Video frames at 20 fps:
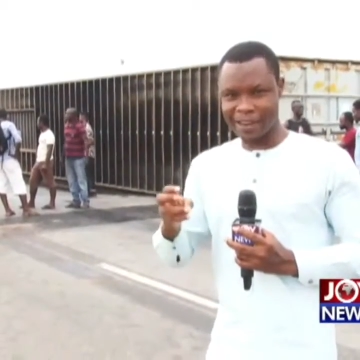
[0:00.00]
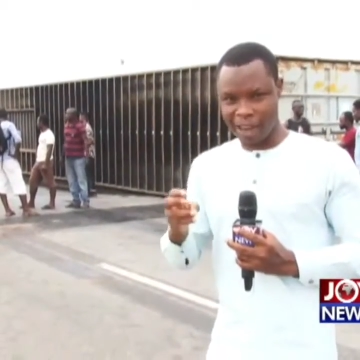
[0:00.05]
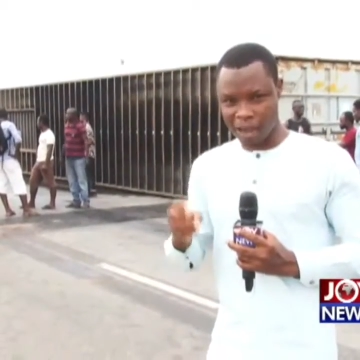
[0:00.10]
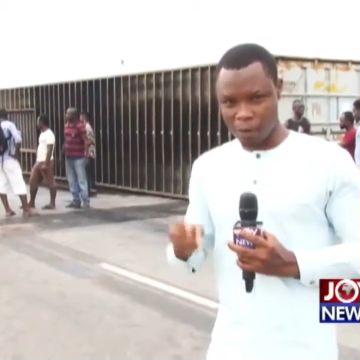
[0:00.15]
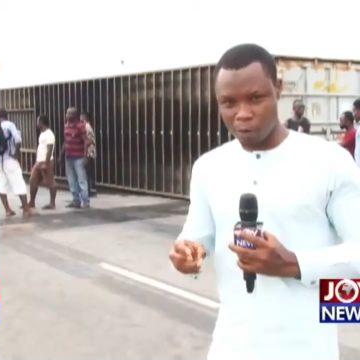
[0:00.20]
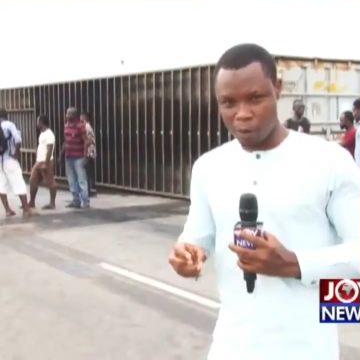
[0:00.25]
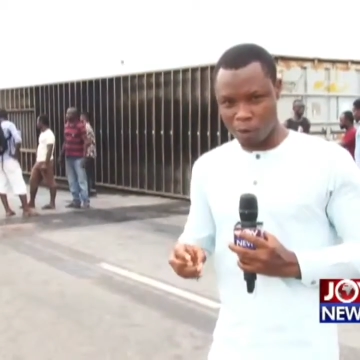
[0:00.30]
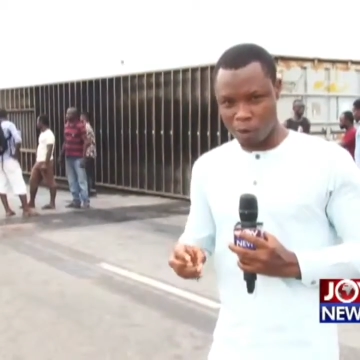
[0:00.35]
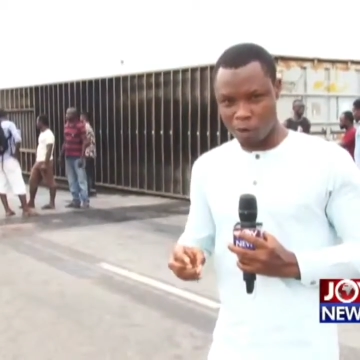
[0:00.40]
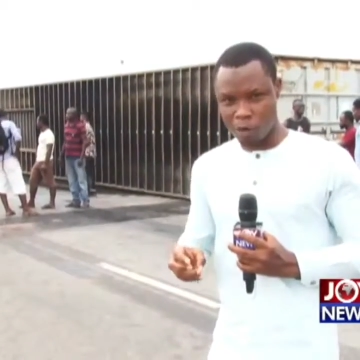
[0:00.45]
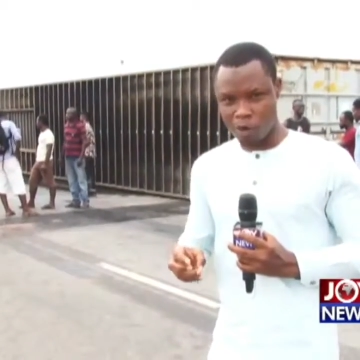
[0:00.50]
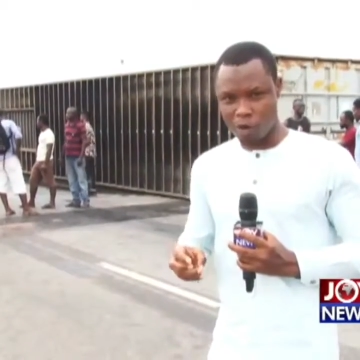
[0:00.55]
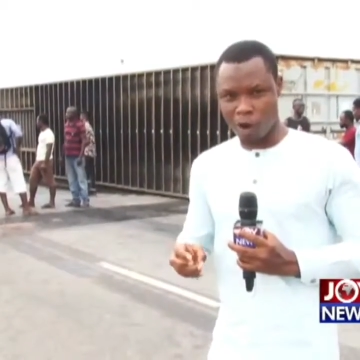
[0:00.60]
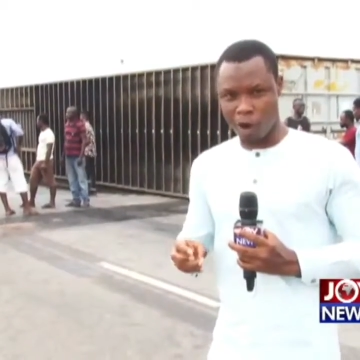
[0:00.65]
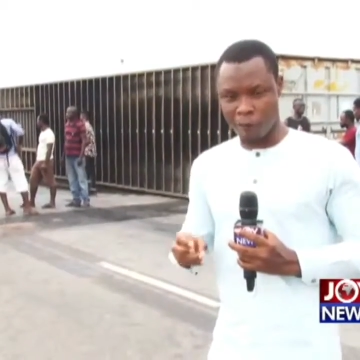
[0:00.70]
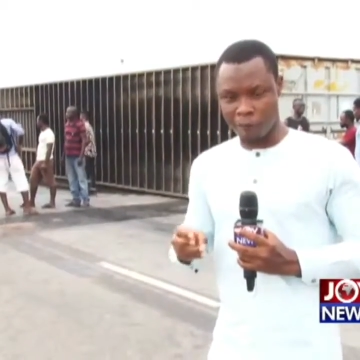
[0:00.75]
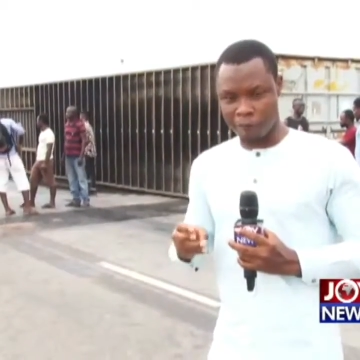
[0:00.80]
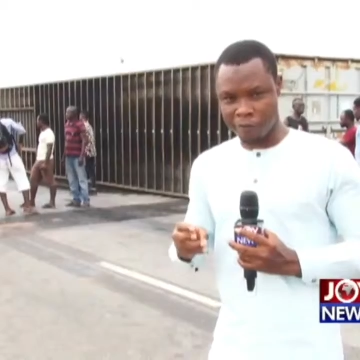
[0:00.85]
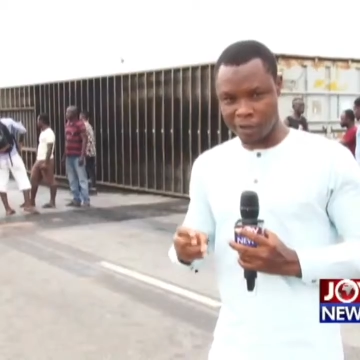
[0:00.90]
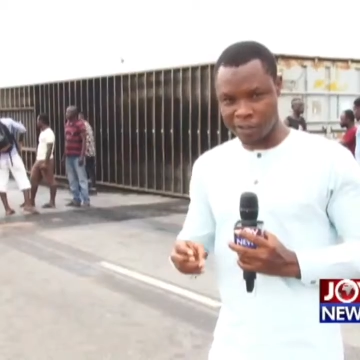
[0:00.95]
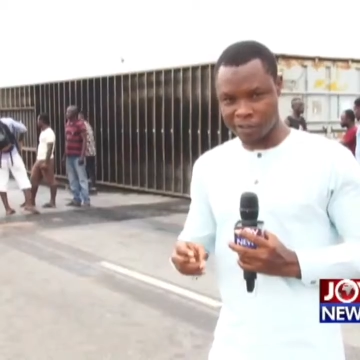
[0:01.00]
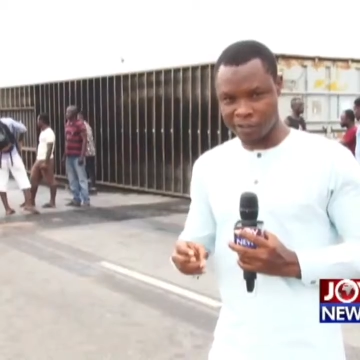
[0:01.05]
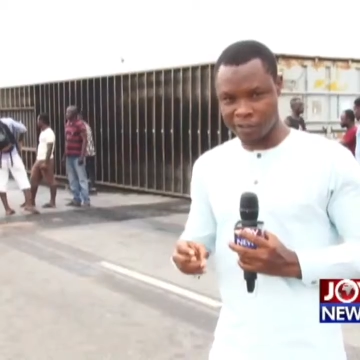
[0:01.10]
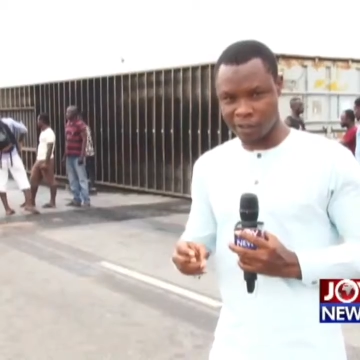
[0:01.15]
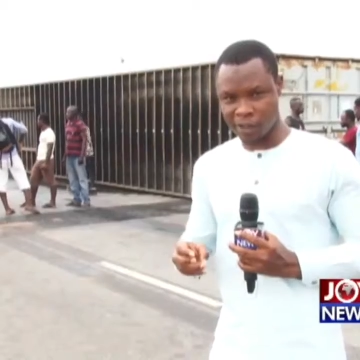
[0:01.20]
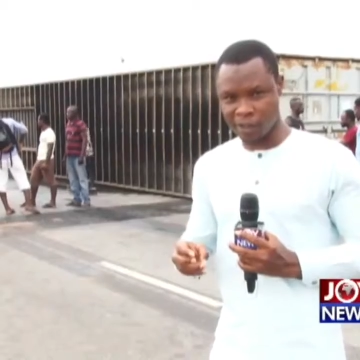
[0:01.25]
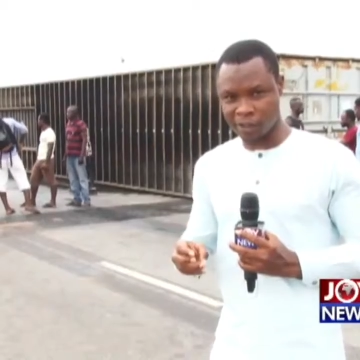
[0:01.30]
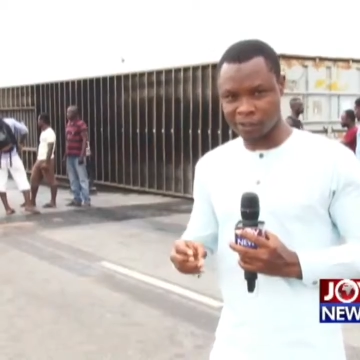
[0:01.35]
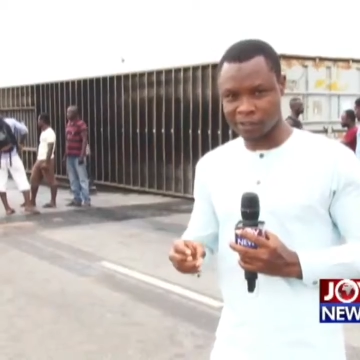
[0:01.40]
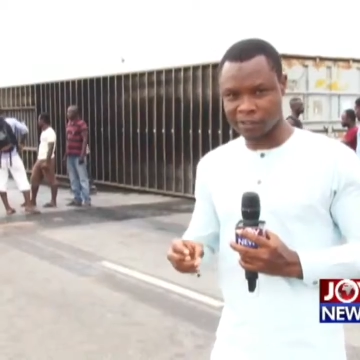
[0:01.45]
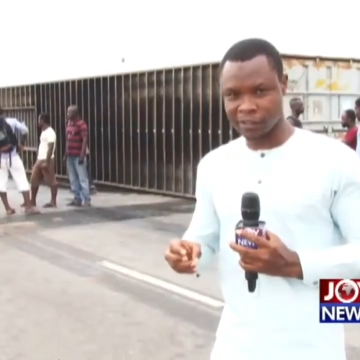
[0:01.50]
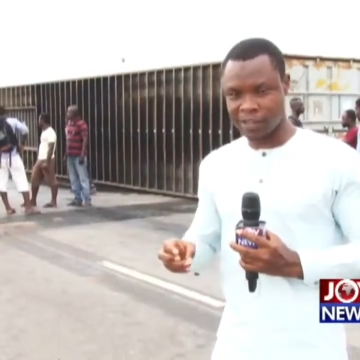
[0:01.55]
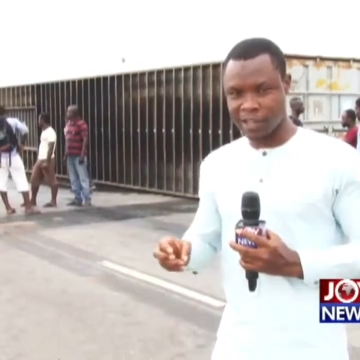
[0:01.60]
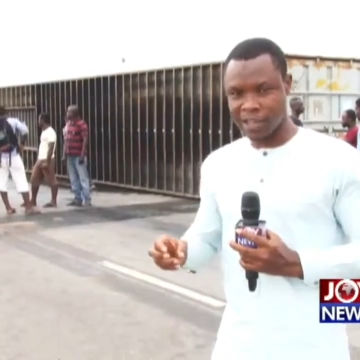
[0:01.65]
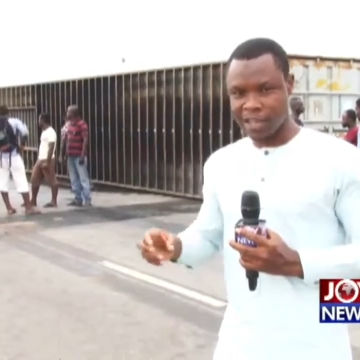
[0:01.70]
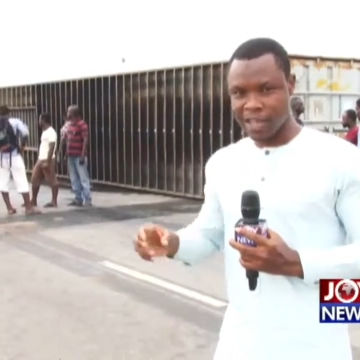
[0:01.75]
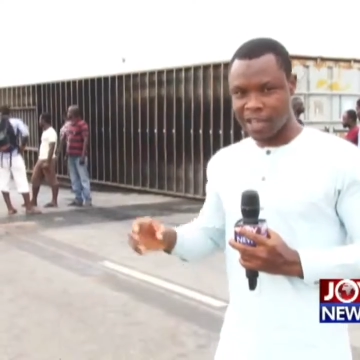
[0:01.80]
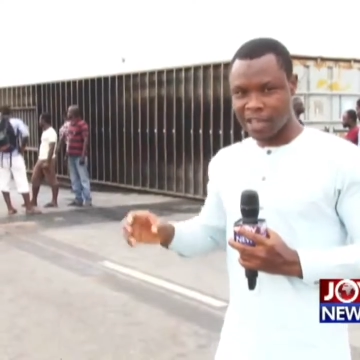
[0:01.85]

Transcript: NADMO officials